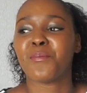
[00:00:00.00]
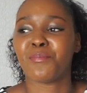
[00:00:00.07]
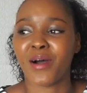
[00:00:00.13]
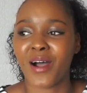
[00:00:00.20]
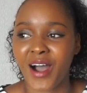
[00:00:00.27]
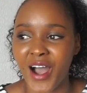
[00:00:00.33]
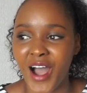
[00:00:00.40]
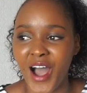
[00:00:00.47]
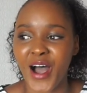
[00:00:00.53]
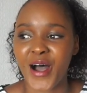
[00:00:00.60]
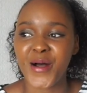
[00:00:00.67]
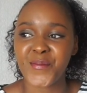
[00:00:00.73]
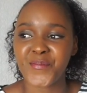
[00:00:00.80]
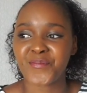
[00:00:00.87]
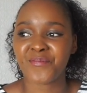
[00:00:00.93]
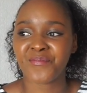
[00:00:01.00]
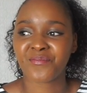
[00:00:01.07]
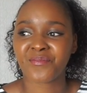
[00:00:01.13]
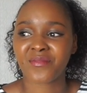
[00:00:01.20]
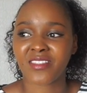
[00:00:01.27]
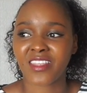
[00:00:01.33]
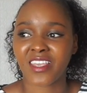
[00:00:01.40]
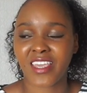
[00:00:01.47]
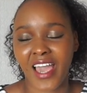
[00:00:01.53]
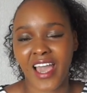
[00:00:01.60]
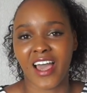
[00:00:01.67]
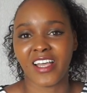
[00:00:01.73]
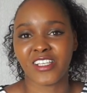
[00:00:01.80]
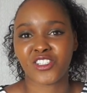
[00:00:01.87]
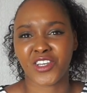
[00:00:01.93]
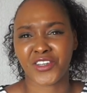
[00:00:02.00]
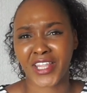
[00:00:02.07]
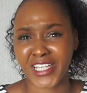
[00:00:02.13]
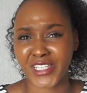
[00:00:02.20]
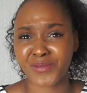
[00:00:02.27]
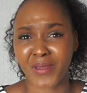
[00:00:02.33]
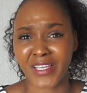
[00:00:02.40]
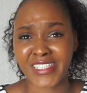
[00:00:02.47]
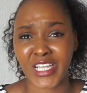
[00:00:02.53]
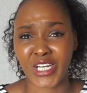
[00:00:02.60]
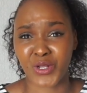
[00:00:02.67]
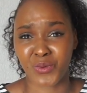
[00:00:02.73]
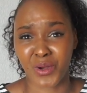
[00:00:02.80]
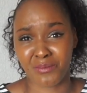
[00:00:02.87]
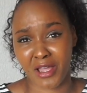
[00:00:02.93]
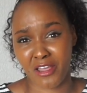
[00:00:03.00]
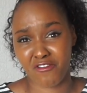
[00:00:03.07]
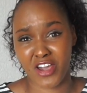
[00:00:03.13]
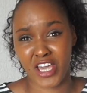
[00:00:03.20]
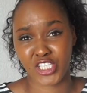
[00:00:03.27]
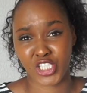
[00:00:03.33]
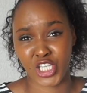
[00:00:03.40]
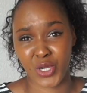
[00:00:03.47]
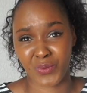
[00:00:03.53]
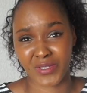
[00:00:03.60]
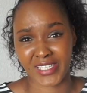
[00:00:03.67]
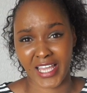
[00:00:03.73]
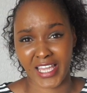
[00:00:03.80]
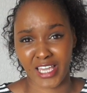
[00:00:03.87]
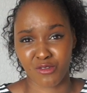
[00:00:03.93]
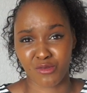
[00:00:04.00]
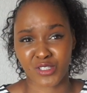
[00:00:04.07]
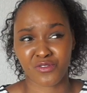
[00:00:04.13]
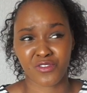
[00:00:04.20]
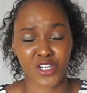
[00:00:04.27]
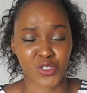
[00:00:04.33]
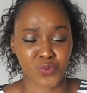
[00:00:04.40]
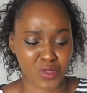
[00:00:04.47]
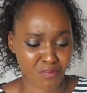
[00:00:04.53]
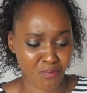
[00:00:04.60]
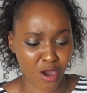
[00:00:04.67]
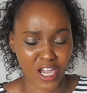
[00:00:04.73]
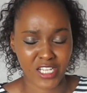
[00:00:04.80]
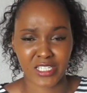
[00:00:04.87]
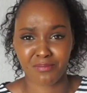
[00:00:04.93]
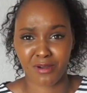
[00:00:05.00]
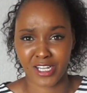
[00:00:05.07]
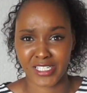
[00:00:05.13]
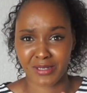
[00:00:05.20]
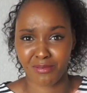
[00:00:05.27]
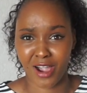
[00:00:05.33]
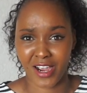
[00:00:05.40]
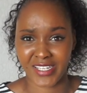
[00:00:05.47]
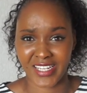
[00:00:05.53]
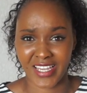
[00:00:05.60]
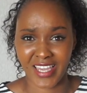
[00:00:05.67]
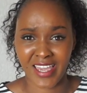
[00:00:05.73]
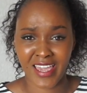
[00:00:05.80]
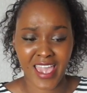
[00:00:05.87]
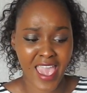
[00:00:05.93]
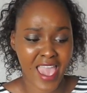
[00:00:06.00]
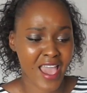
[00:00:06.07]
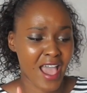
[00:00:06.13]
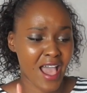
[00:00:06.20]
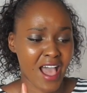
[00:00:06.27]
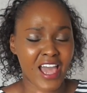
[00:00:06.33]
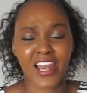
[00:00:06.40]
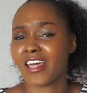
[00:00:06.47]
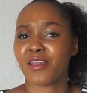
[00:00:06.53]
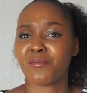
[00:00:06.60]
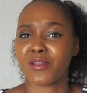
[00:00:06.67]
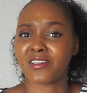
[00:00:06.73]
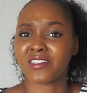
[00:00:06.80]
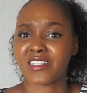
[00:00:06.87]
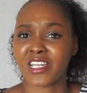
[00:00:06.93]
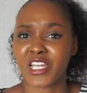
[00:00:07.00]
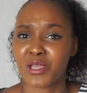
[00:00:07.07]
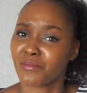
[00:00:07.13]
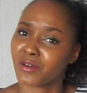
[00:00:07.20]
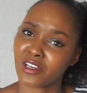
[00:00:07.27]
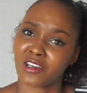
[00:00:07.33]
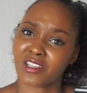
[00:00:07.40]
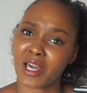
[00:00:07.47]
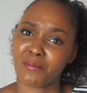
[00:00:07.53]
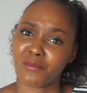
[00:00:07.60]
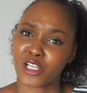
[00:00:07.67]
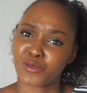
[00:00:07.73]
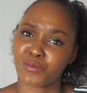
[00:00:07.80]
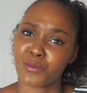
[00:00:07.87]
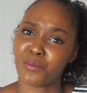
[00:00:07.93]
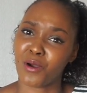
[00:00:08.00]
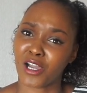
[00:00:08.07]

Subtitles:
But, yeah, so that's basically what my first year was like. It was filled with party, a little bit of studying, but not that much, but